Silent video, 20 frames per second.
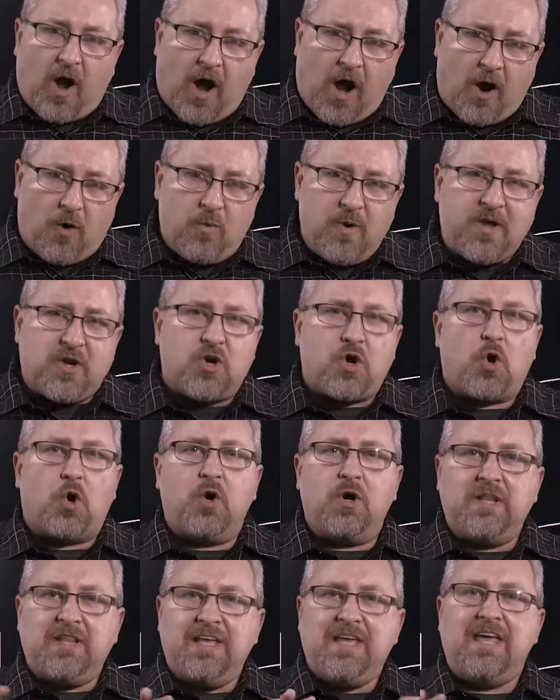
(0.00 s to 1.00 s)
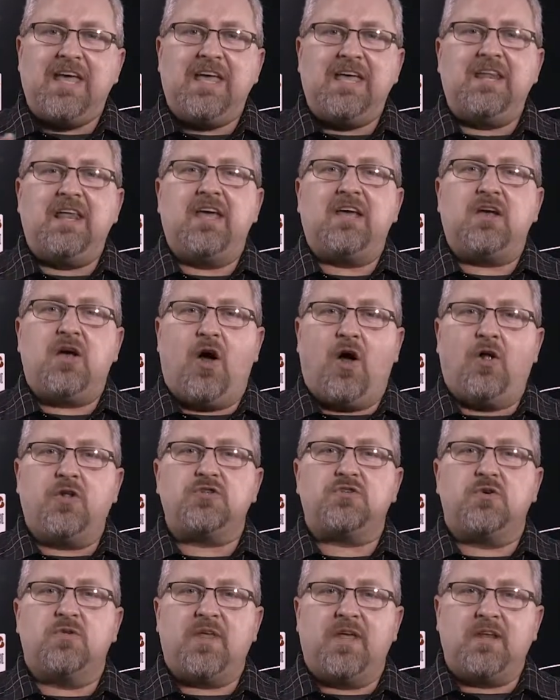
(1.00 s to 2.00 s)
Are we currently in a
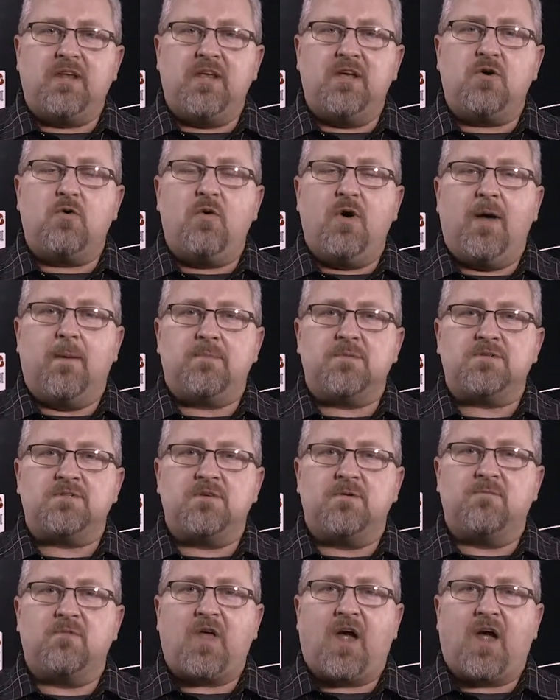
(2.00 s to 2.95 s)
culture that equips?